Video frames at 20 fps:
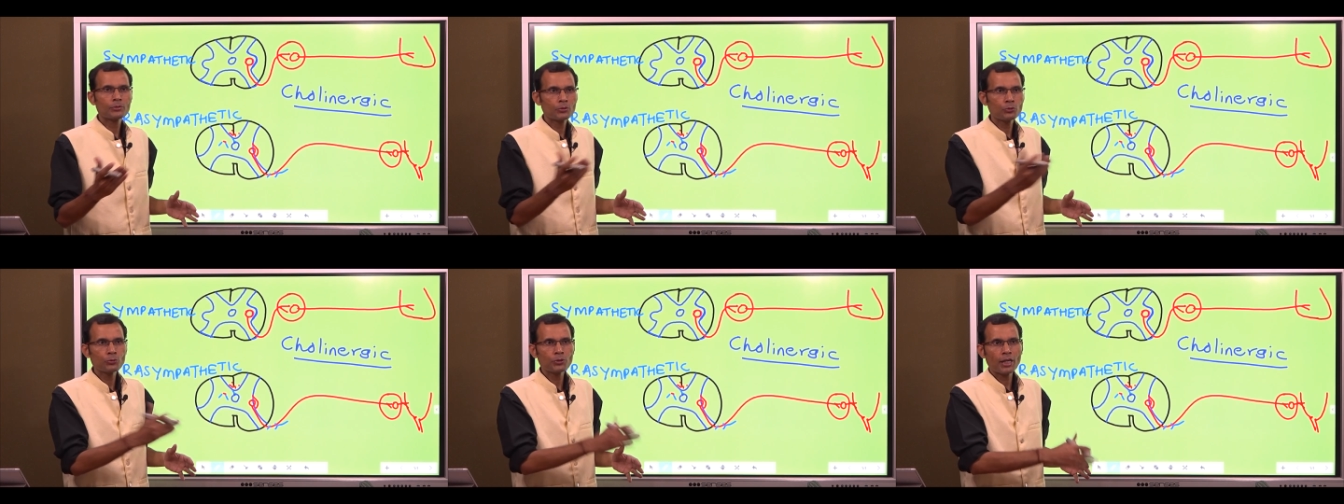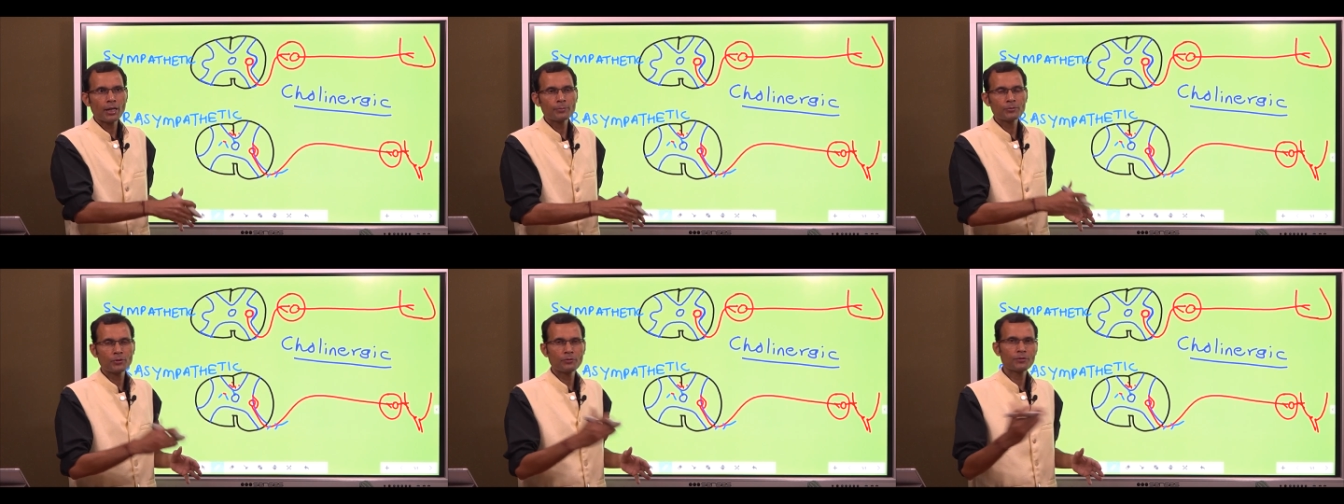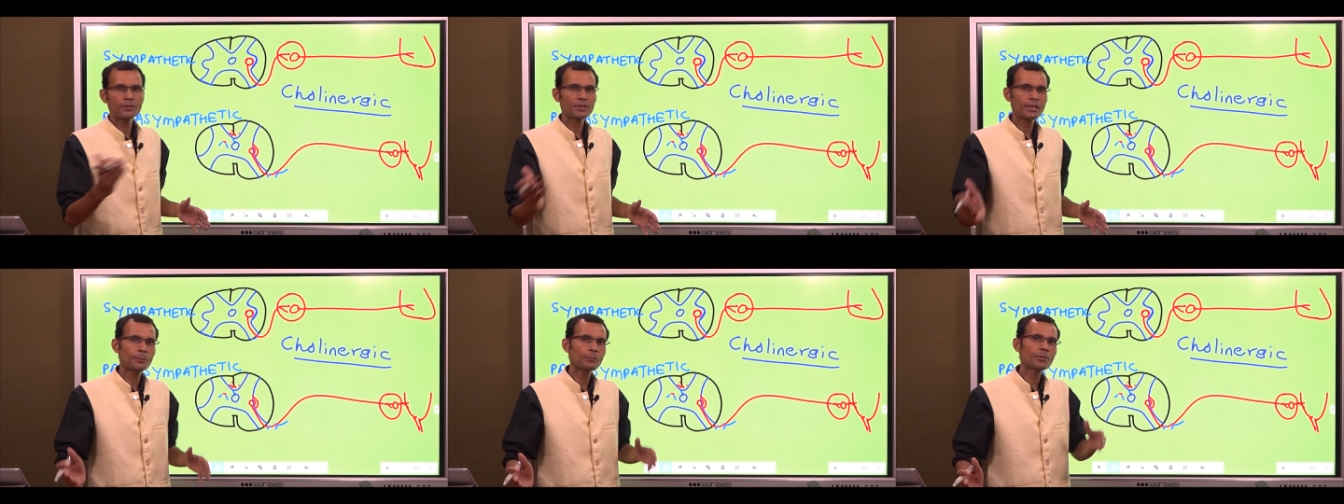two types of
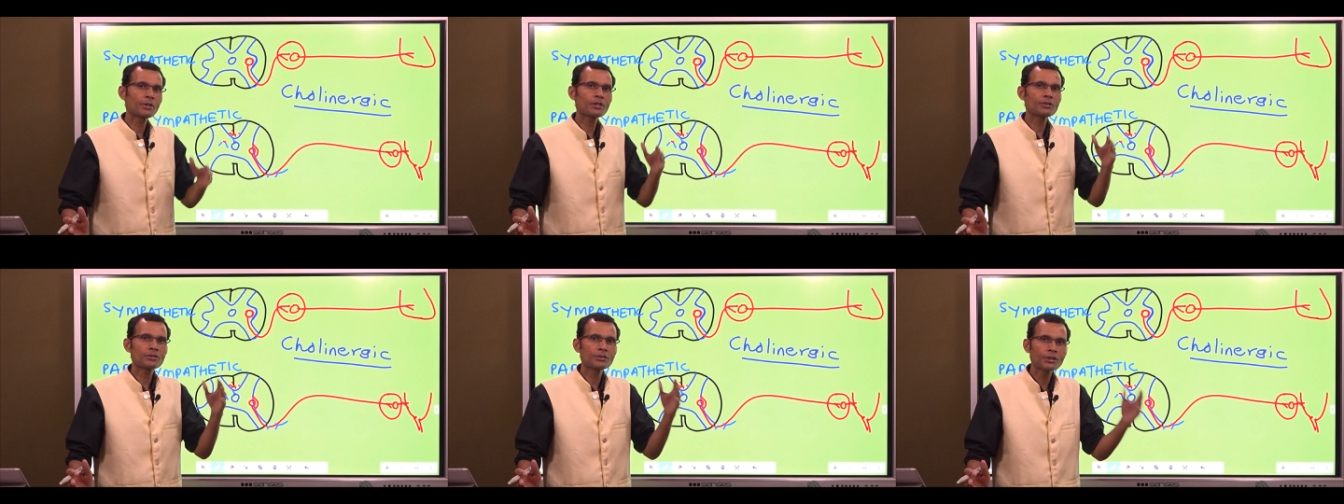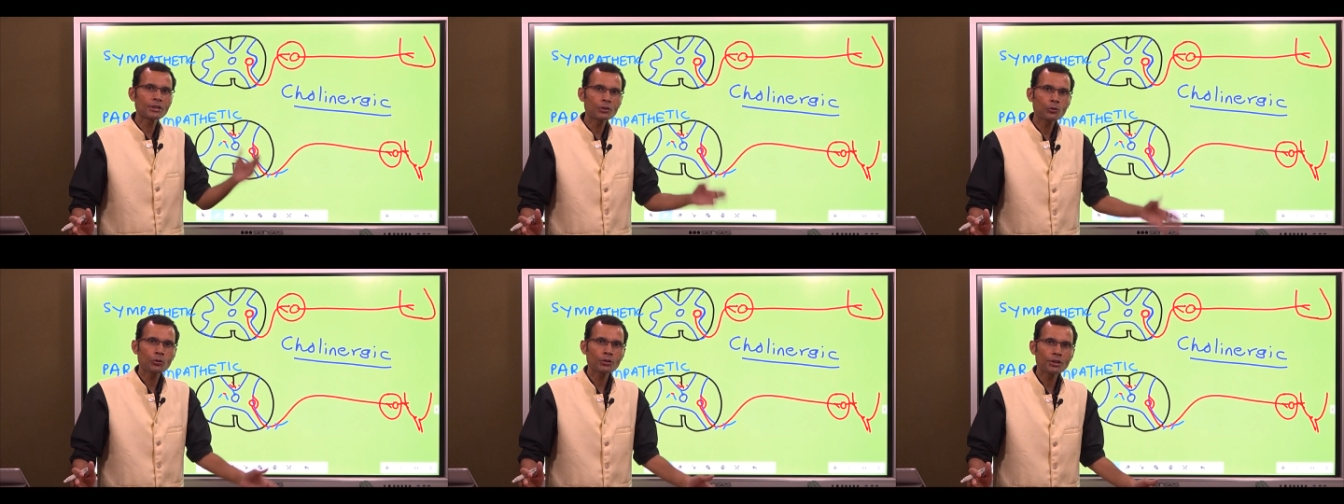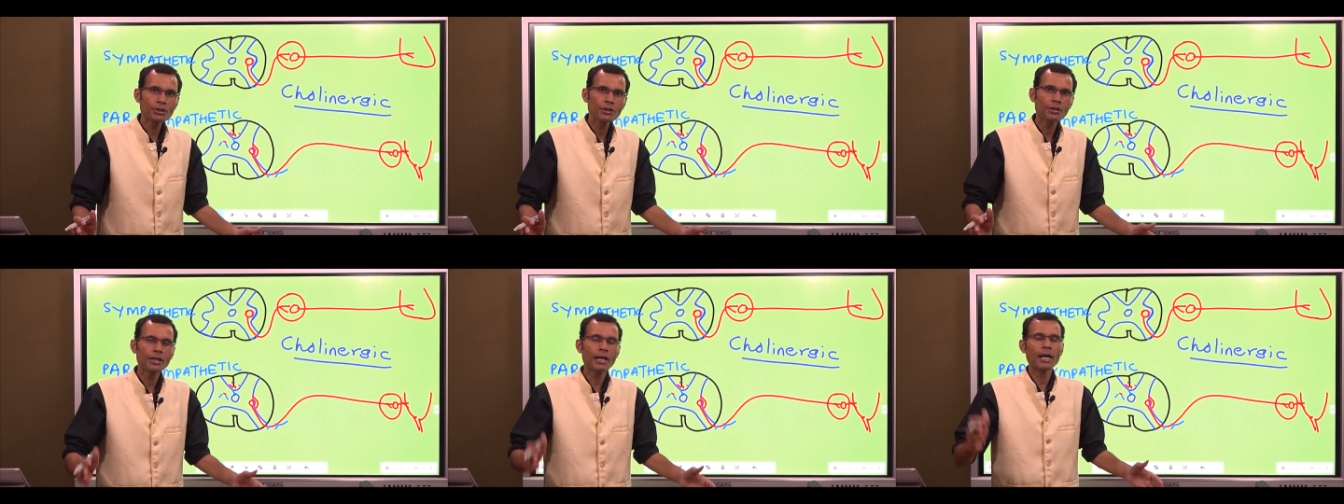receptors
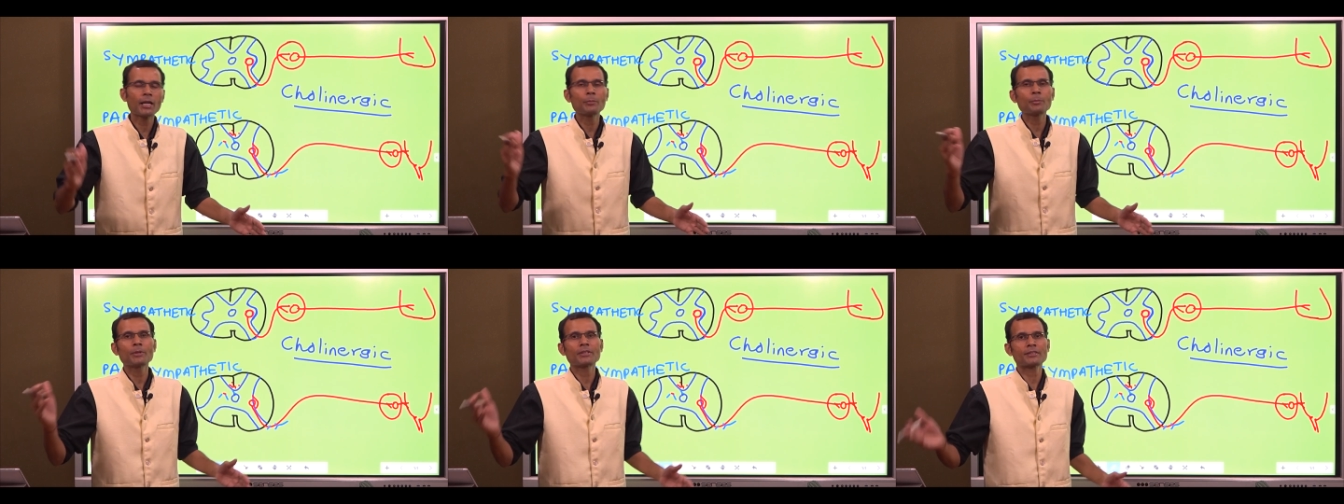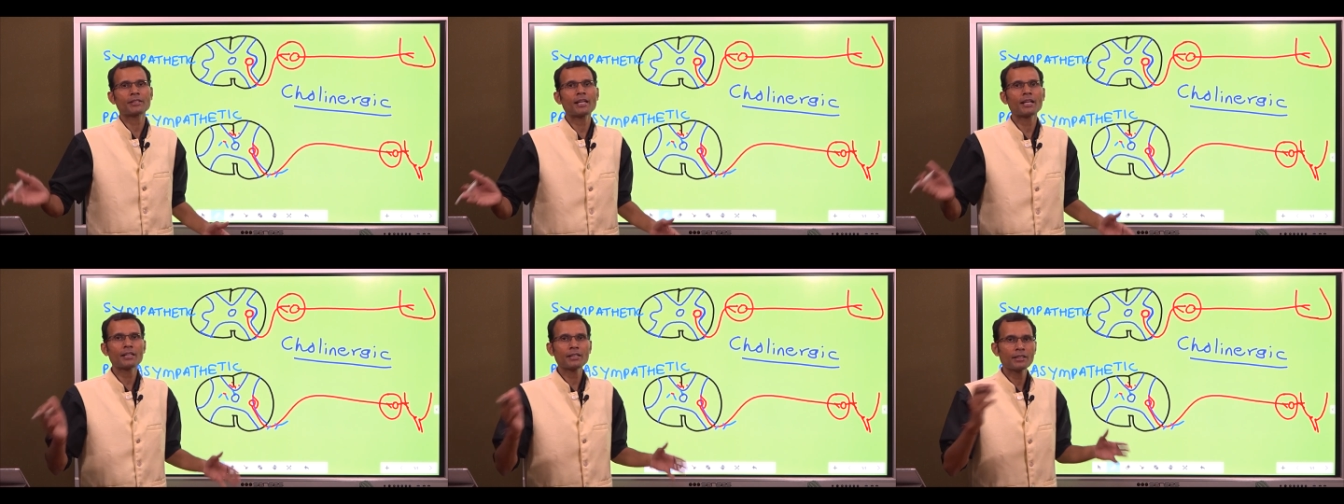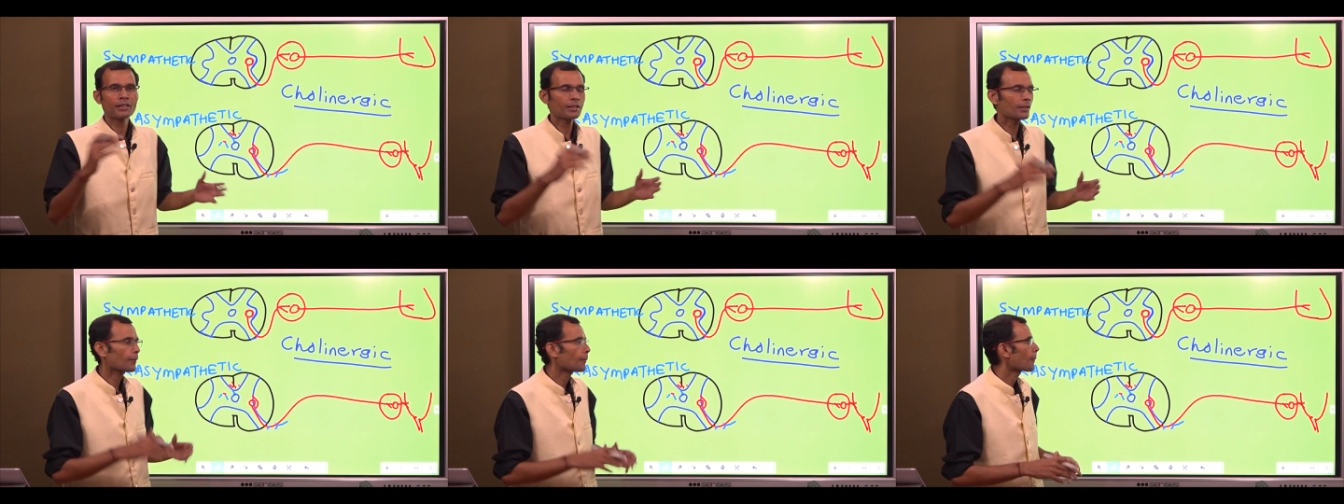nicotinic and
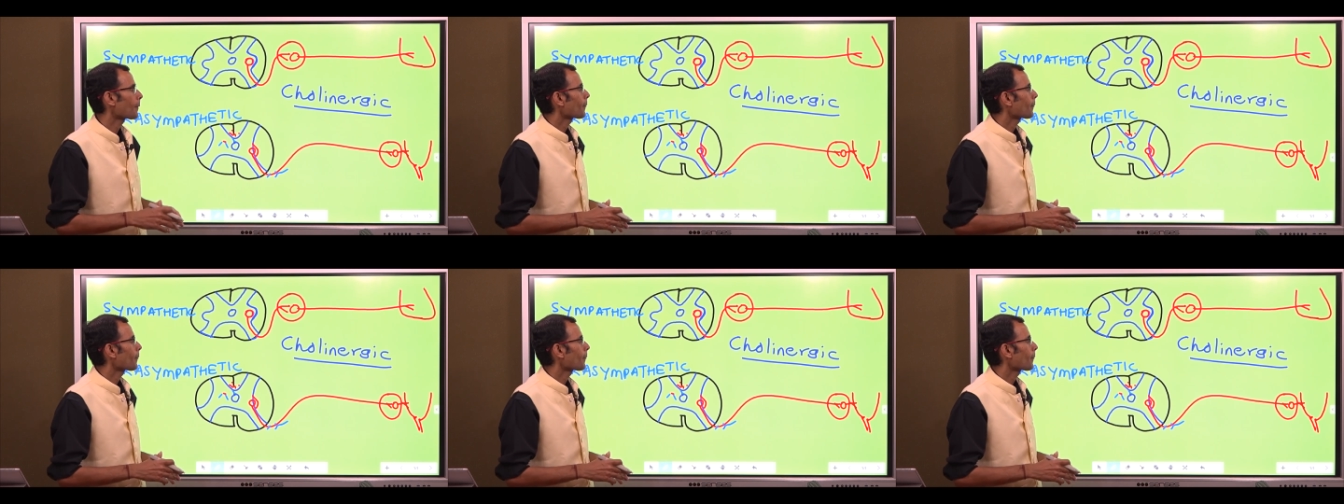muscarinic.